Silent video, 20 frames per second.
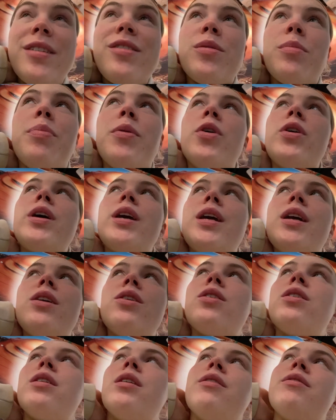To book
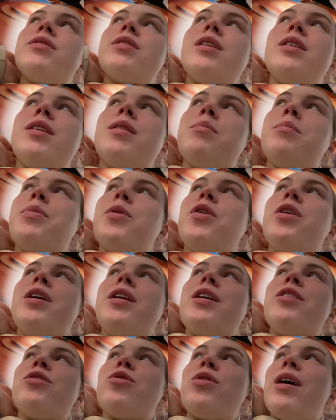here, and obviously I didn't book
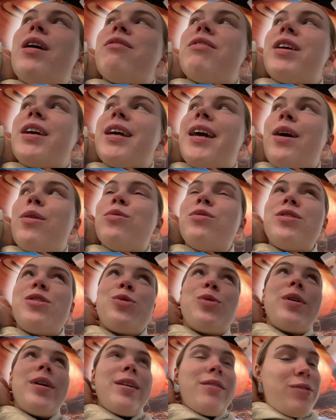and I don't have an account,
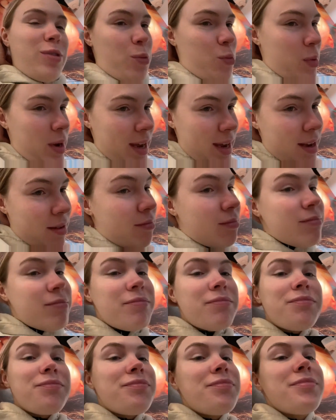so then I have to wait.
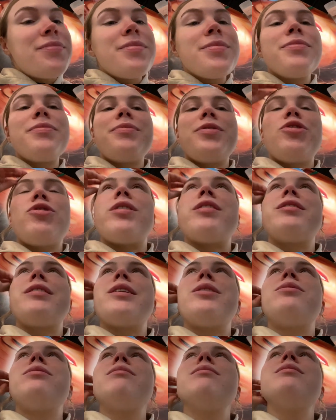I'm stressed
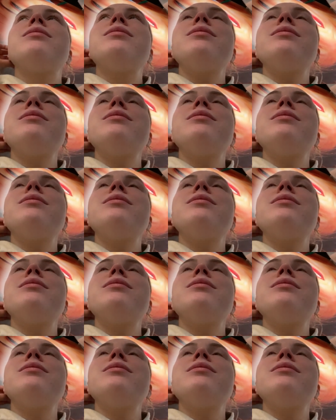out.